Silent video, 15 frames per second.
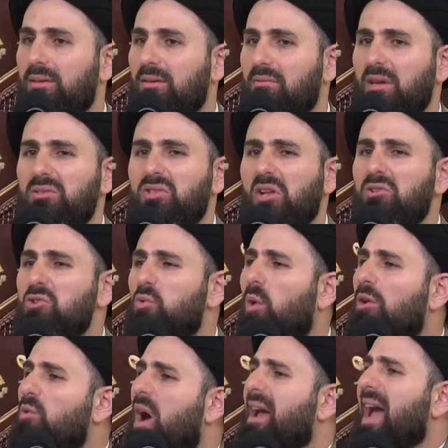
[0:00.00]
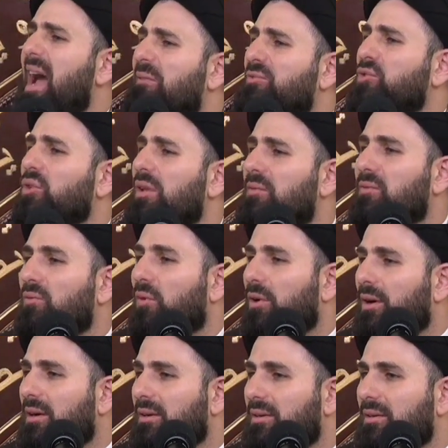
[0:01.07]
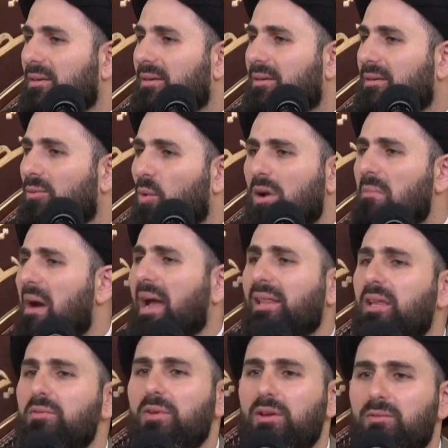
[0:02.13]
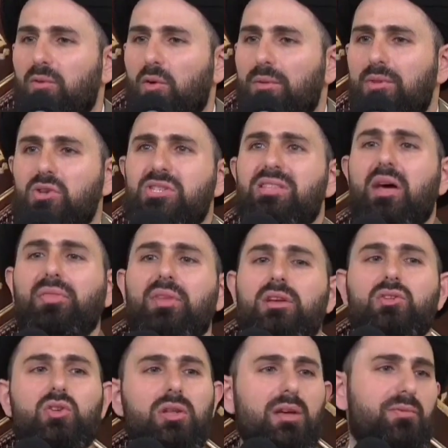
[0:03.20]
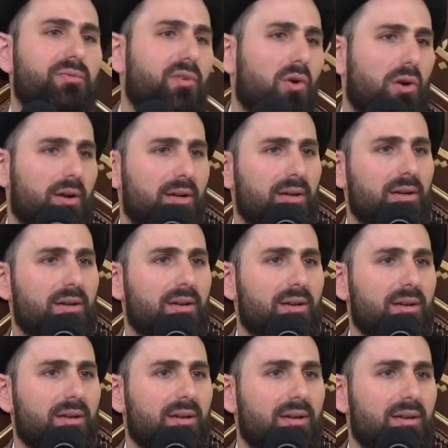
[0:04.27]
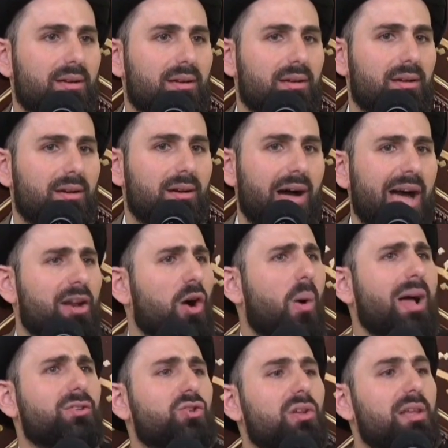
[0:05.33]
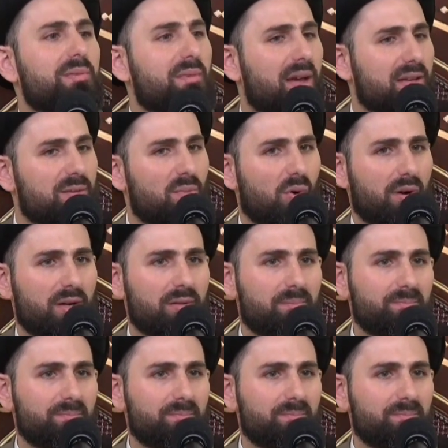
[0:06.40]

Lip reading: They tell you, what do I have to live for? What am I living for? There's nothing to live for. I don't want to live anymore.